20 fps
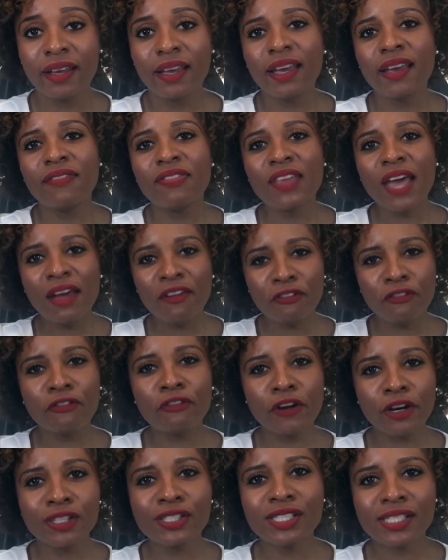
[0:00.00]
If that
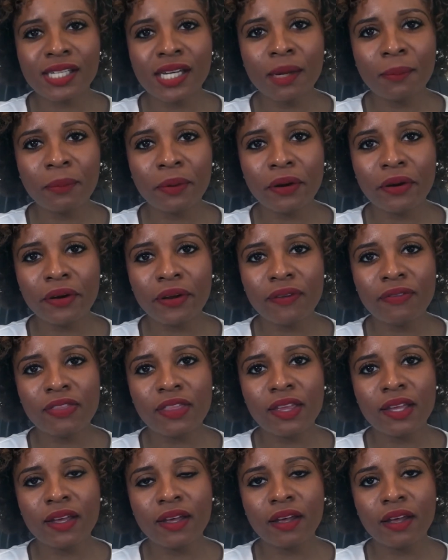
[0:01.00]
first number, if
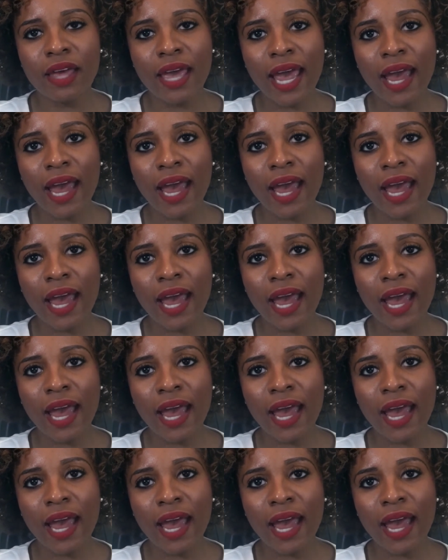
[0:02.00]
the